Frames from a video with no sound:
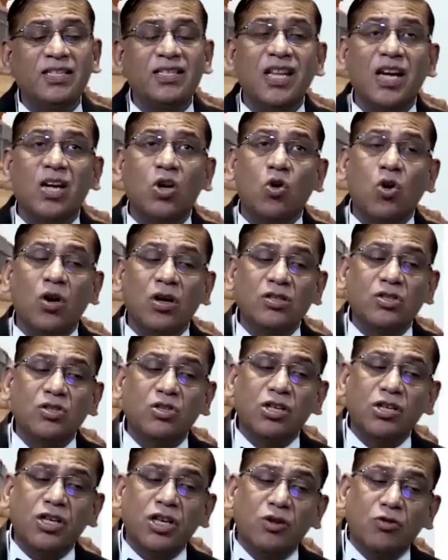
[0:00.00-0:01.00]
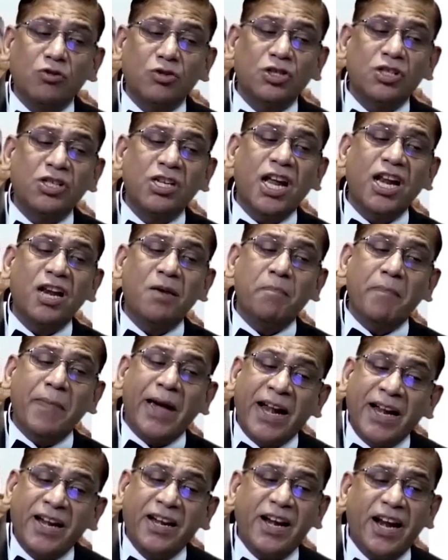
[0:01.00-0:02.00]
is the constitutional
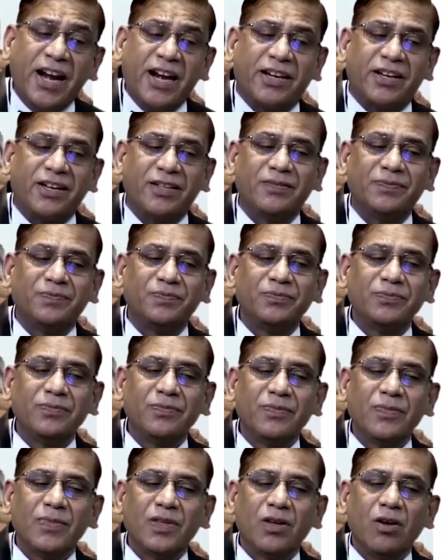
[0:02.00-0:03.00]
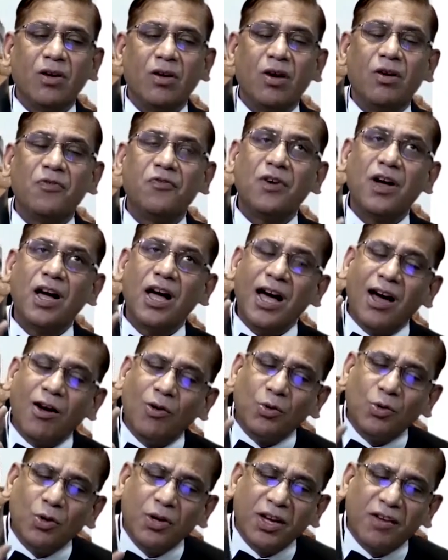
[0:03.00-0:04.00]
mandate of
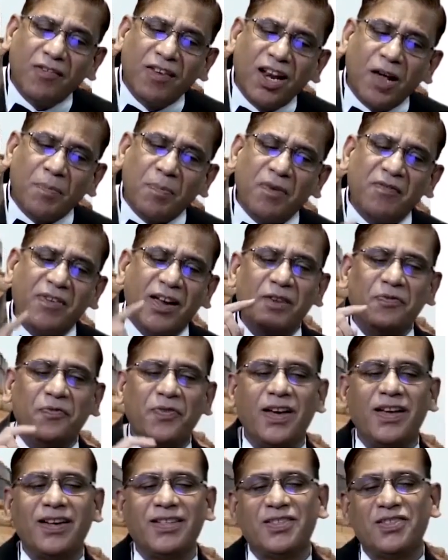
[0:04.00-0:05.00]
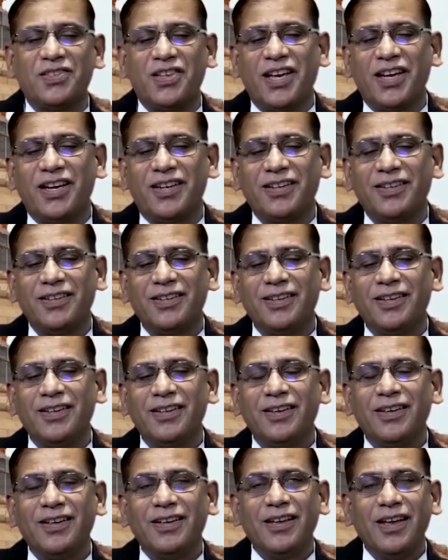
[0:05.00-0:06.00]
how to develop a welfare state
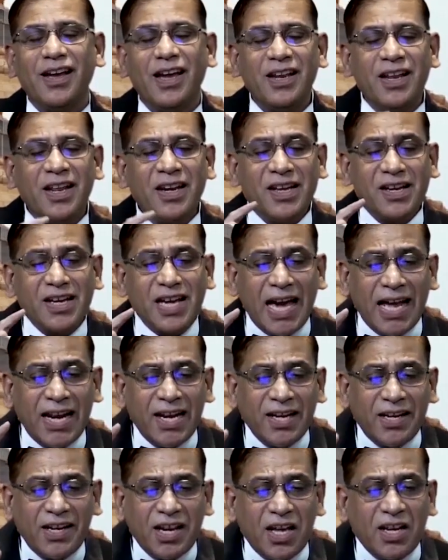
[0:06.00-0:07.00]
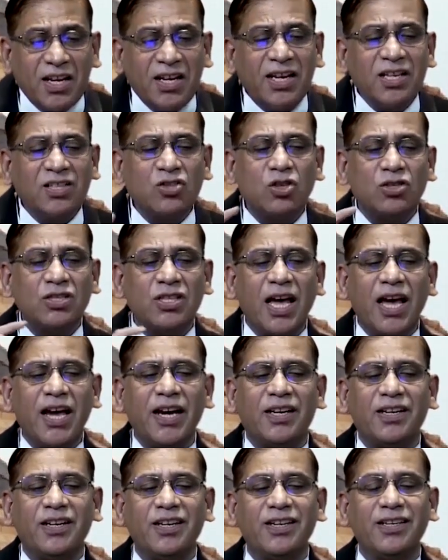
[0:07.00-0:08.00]
and an egalitarian
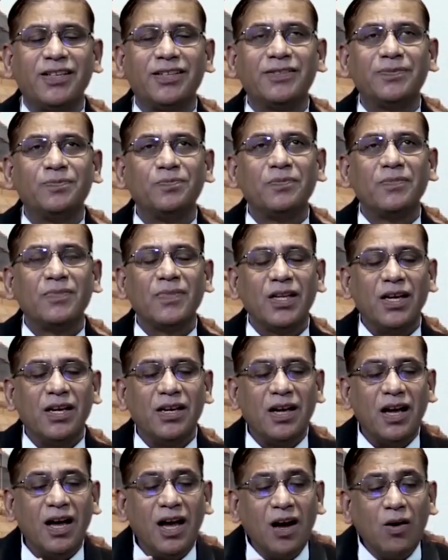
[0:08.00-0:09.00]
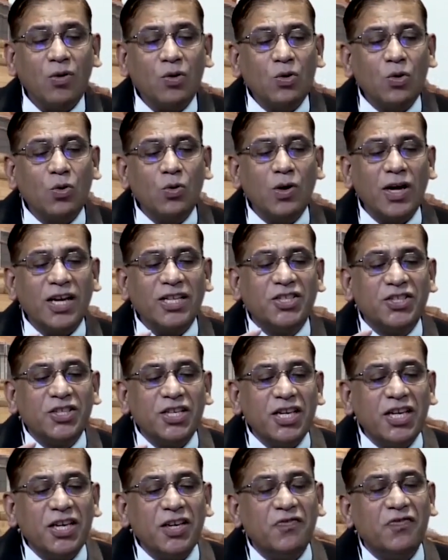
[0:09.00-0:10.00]
society and how to
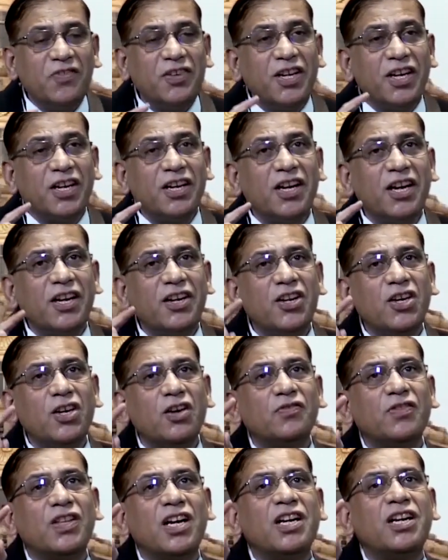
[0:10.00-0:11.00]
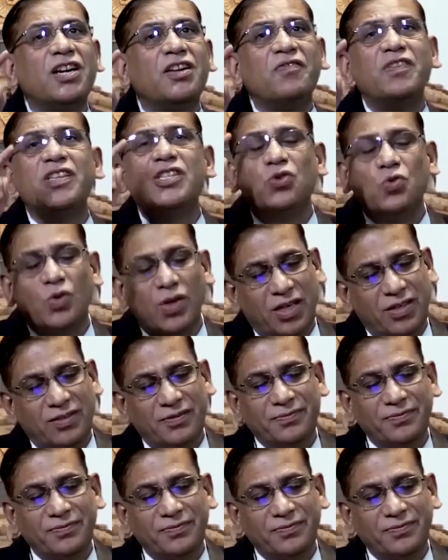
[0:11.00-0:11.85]
achieve dignity of the individual.